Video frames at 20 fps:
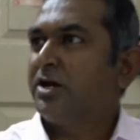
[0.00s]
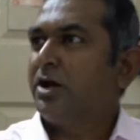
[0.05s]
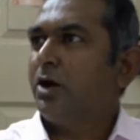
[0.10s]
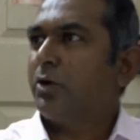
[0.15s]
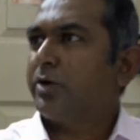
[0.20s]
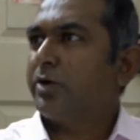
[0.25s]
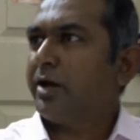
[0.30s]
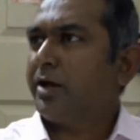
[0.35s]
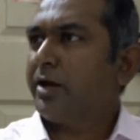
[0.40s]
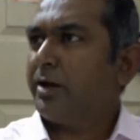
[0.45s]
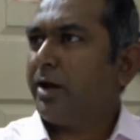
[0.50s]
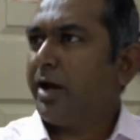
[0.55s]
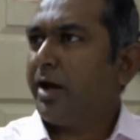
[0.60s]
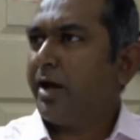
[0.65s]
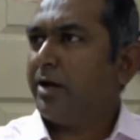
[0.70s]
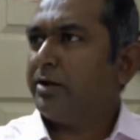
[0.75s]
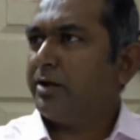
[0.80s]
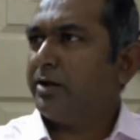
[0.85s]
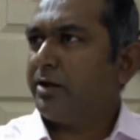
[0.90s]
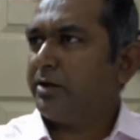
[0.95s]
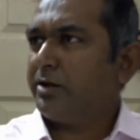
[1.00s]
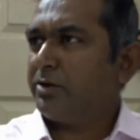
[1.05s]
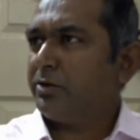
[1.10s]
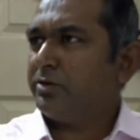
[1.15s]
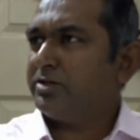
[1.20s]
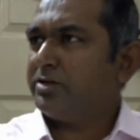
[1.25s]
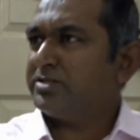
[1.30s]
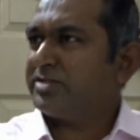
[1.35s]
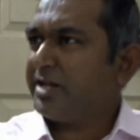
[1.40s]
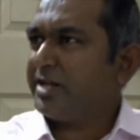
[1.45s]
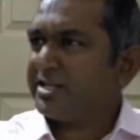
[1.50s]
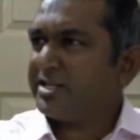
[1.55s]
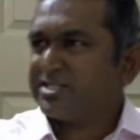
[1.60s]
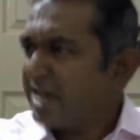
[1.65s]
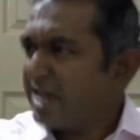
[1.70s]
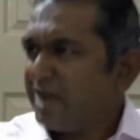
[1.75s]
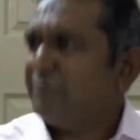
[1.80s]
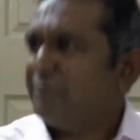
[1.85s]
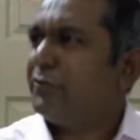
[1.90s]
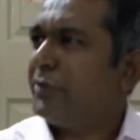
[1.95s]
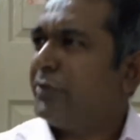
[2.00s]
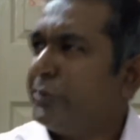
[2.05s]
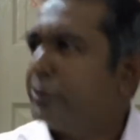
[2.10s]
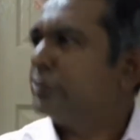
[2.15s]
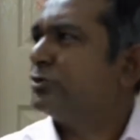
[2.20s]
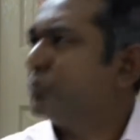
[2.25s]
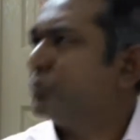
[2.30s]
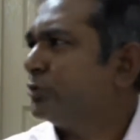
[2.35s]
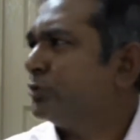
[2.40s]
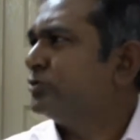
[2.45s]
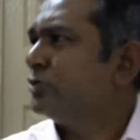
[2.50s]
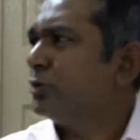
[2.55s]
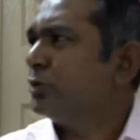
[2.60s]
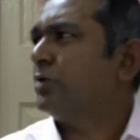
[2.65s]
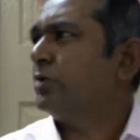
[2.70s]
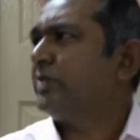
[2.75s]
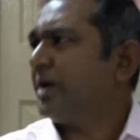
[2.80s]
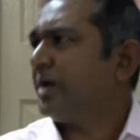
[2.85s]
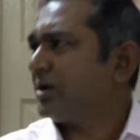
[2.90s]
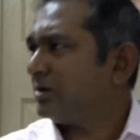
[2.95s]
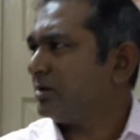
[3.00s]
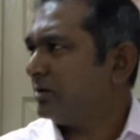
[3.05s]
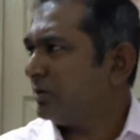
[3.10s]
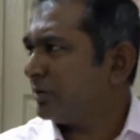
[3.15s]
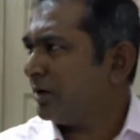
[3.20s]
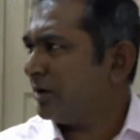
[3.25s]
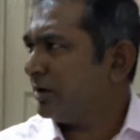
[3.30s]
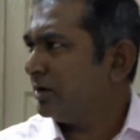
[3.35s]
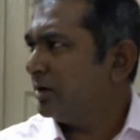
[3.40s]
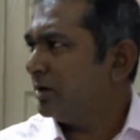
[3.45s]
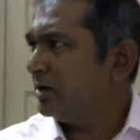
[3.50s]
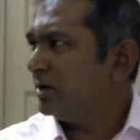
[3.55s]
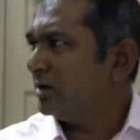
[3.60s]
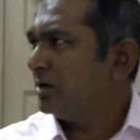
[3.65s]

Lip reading: okay, and you know, it's time for you to choose. You know that, okay?